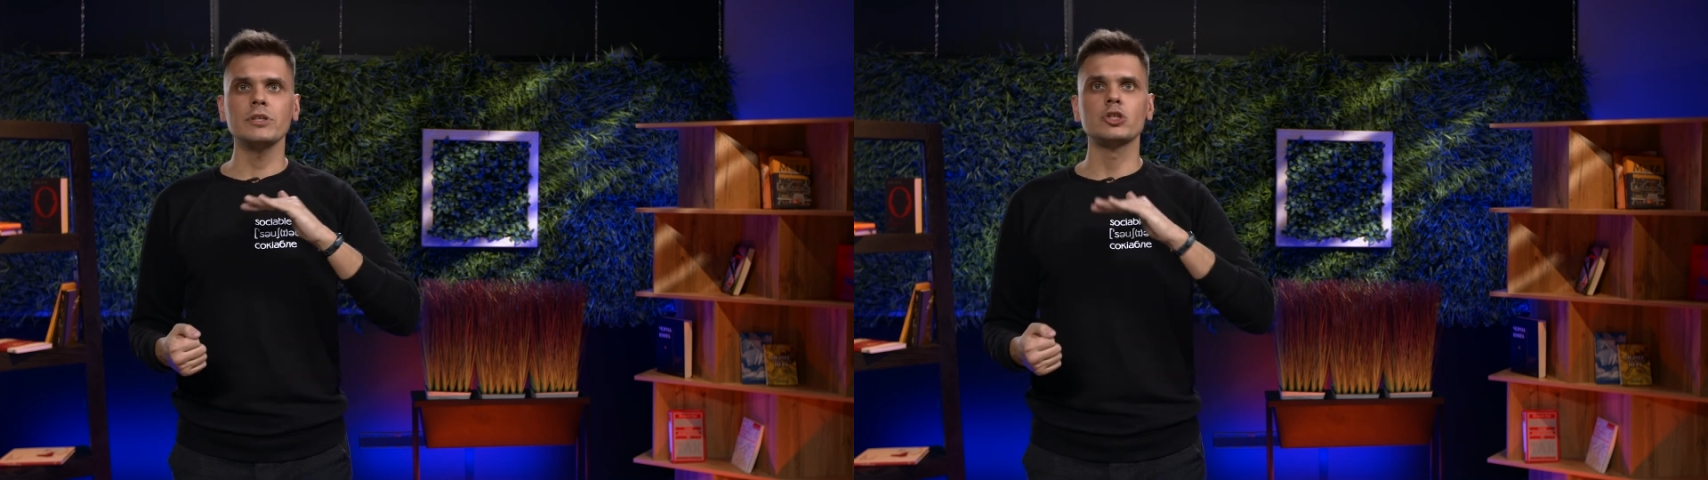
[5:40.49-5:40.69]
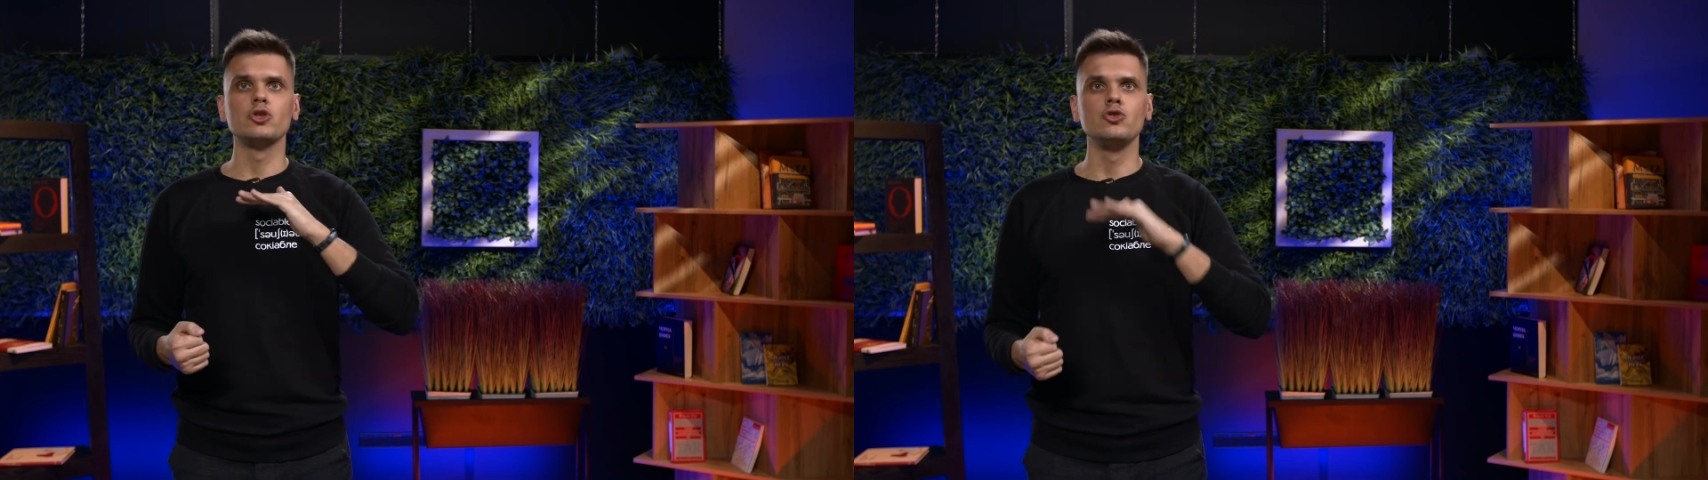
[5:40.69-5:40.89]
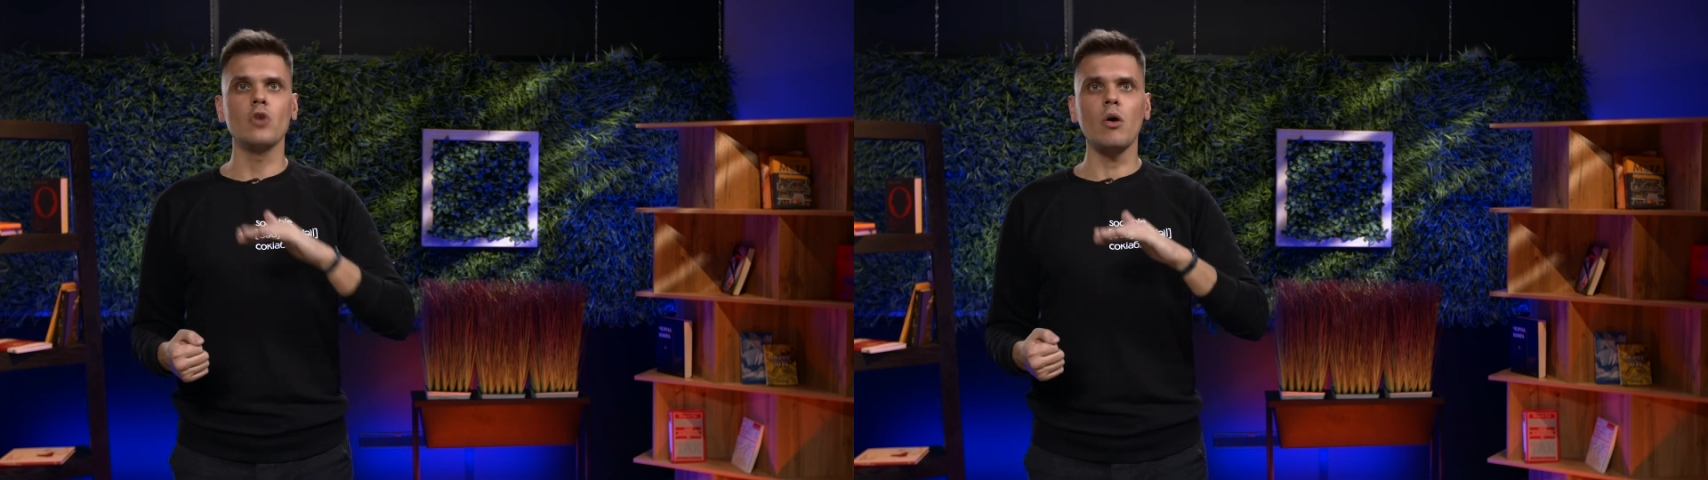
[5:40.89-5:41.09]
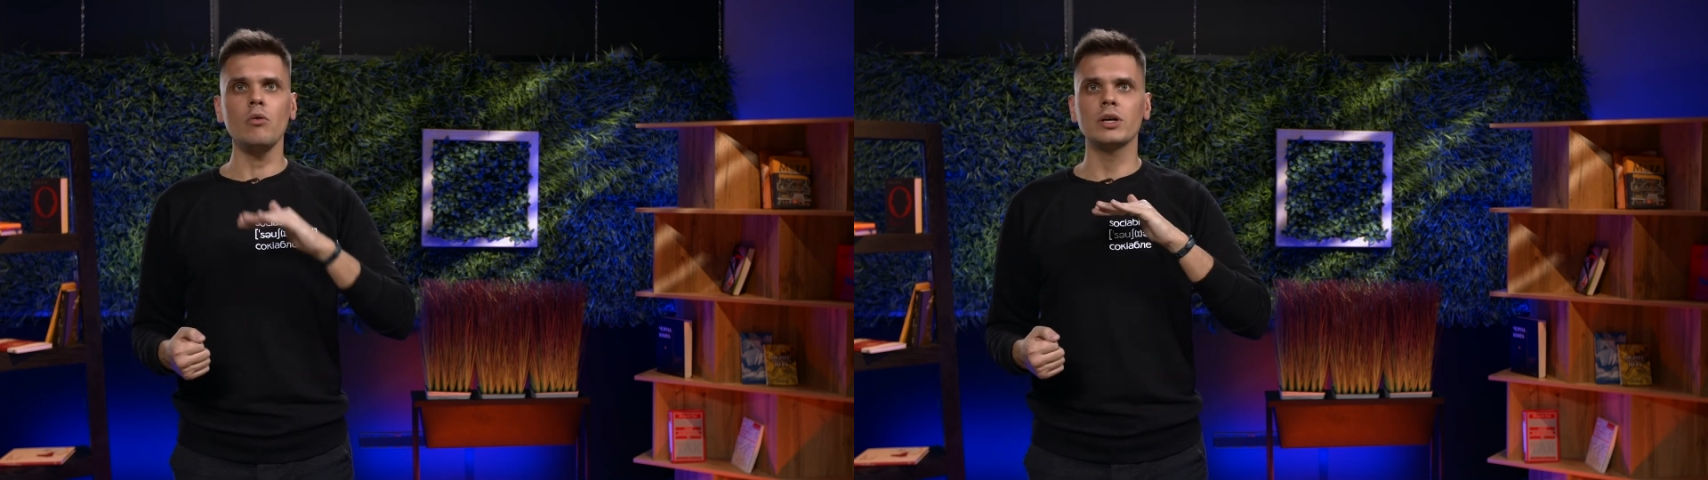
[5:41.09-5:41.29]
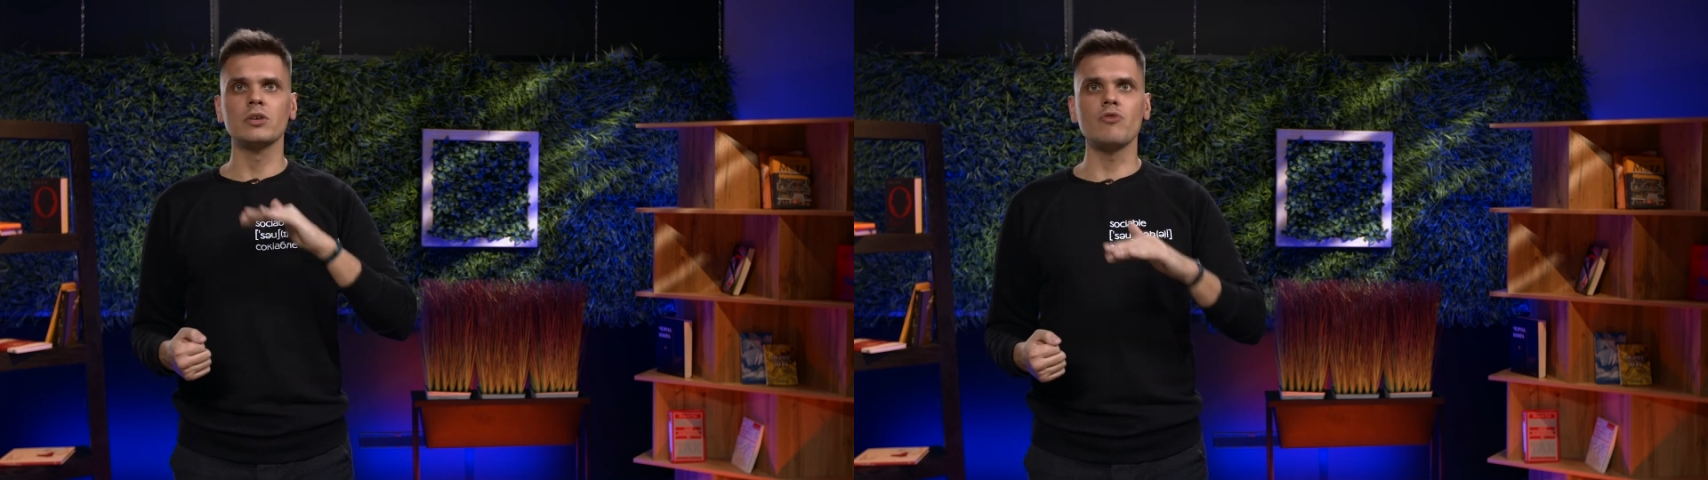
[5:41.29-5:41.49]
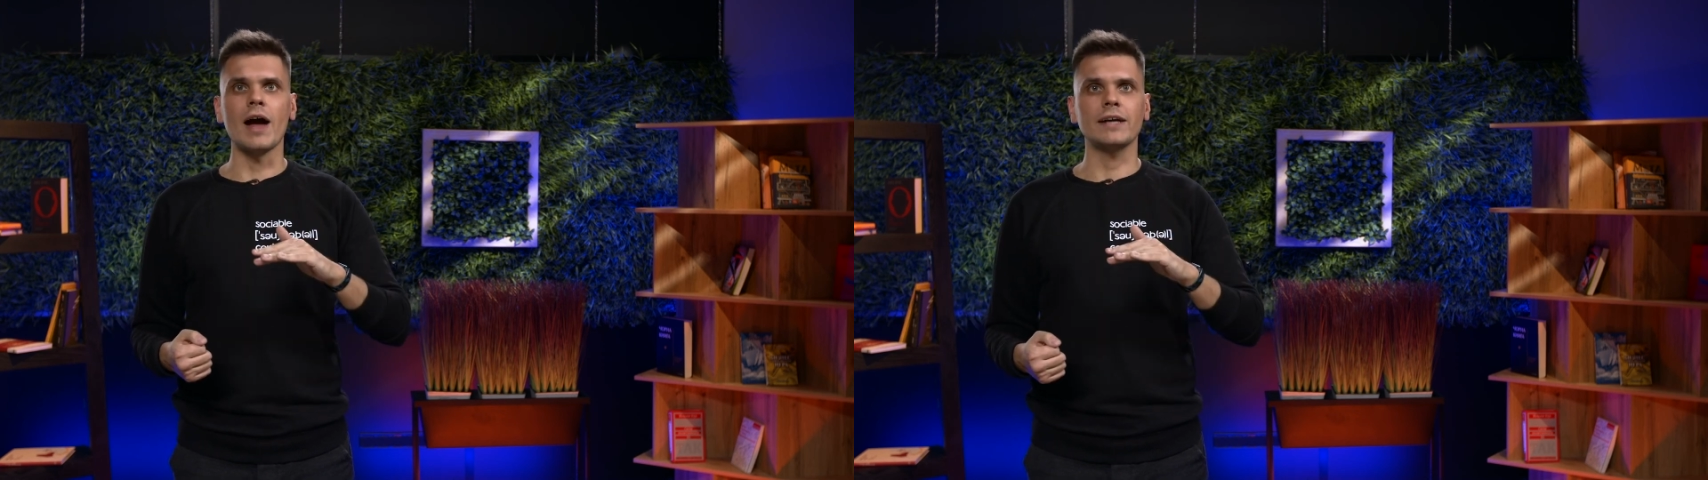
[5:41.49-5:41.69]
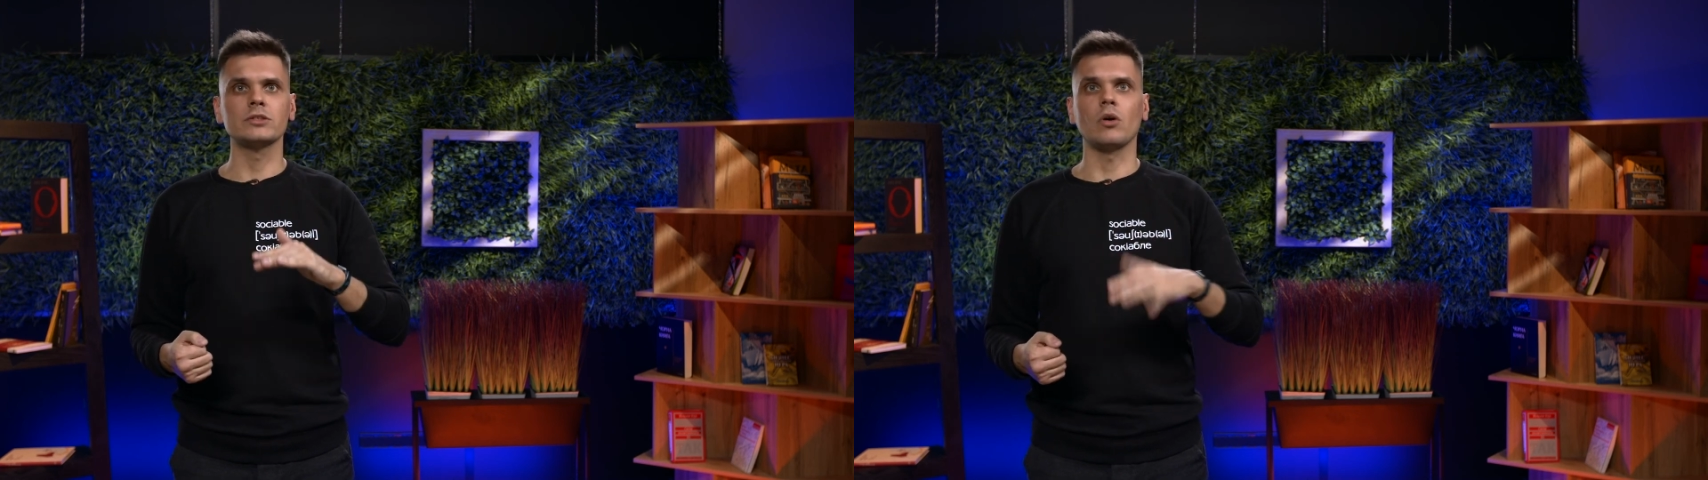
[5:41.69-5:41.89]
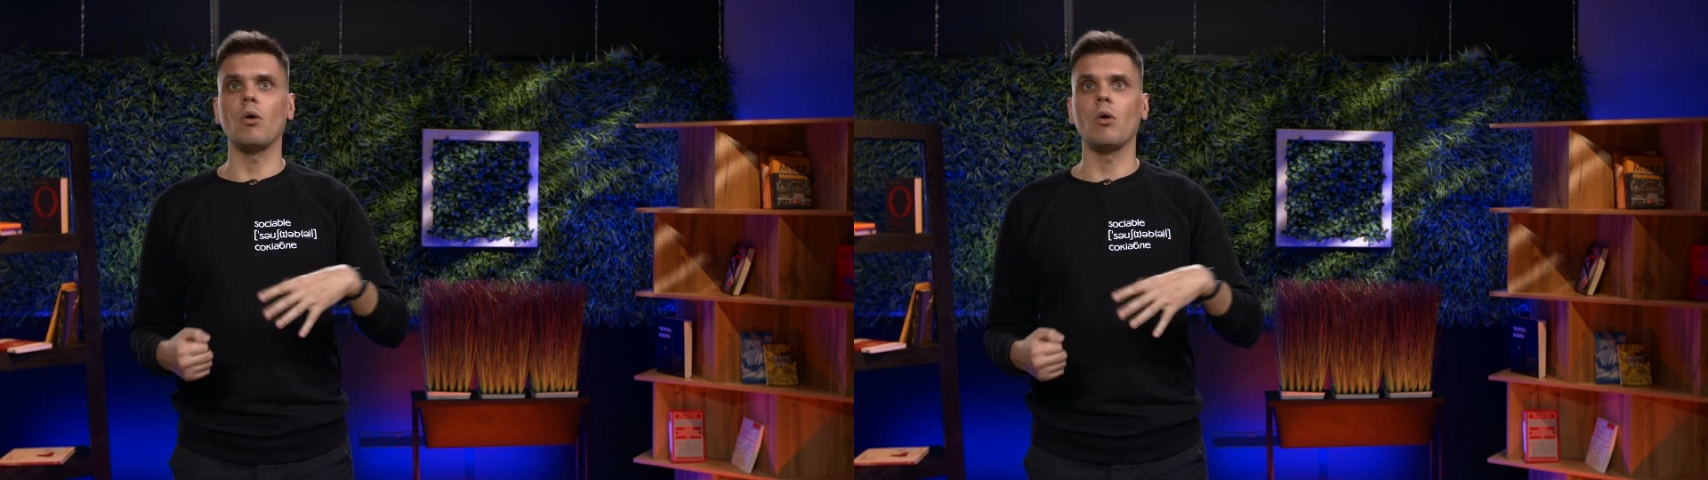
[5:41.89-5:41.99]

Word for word: is no correct